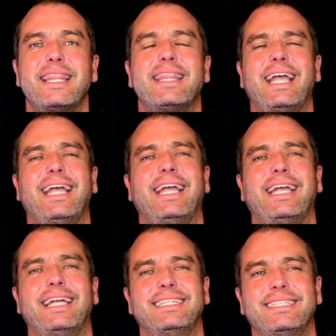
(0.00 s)

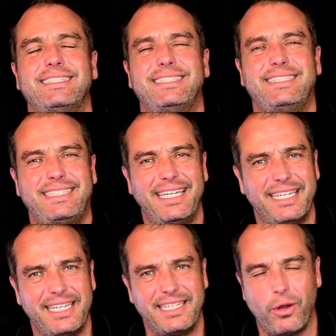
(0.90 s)
They
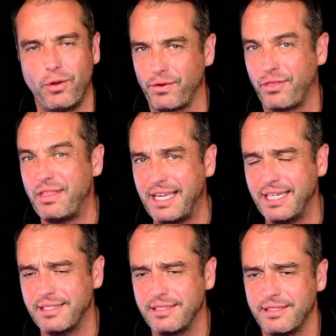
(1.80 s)
didn't overthink
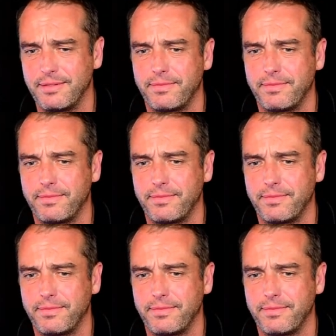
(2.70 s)
it.